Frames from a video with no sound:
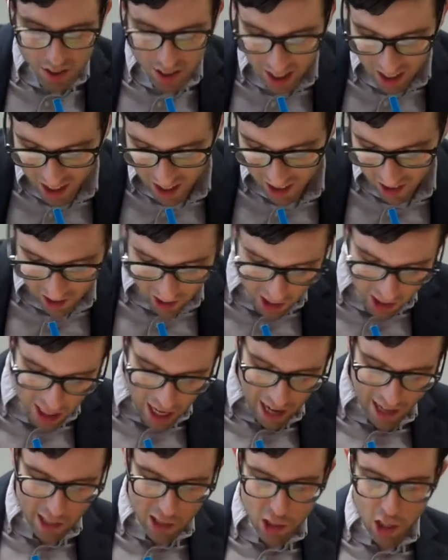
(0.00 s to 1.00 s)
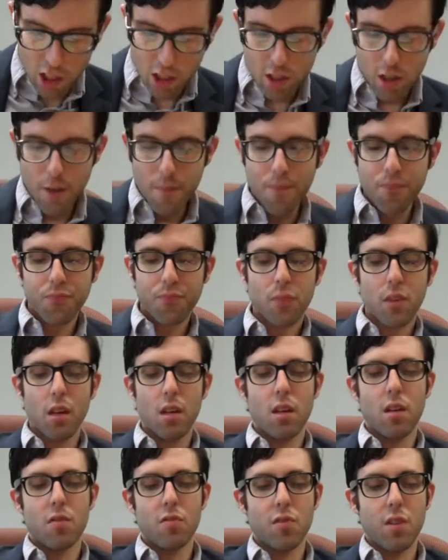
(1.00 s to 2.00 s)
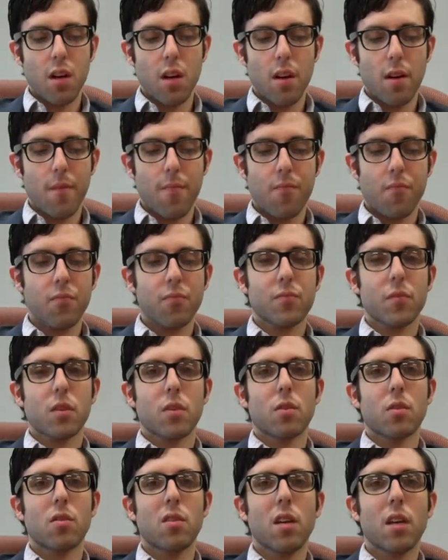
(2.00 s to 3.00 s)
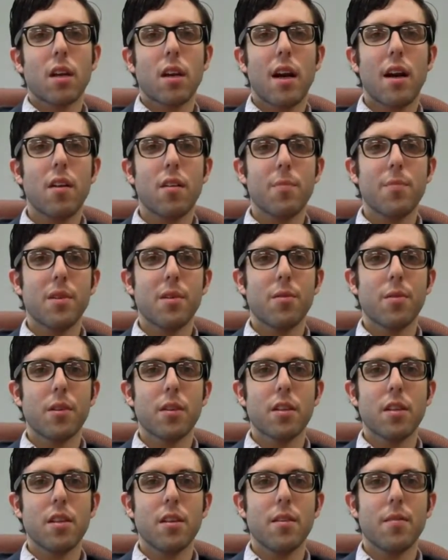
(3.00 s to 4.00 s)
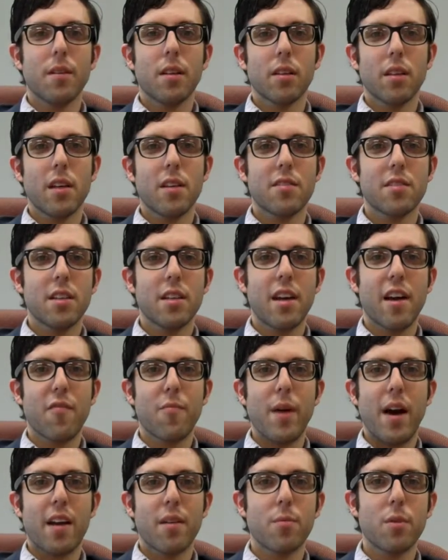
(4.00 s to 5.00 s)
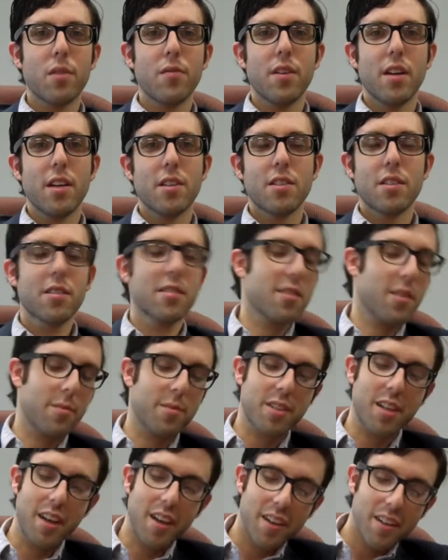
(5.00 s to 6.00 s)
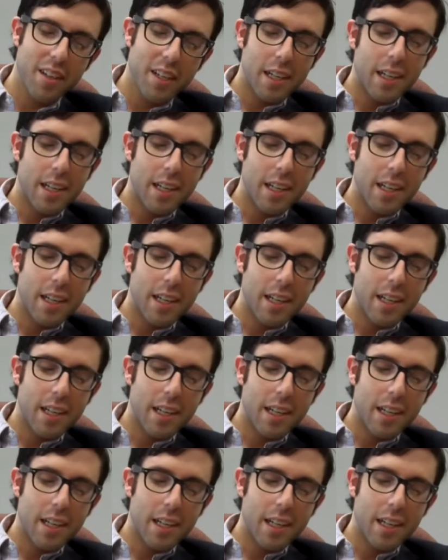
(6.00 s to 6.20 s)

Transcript: Thinking like a statistician is learning how to be really lazy and have bad abbreviations. No, I'm just kidding.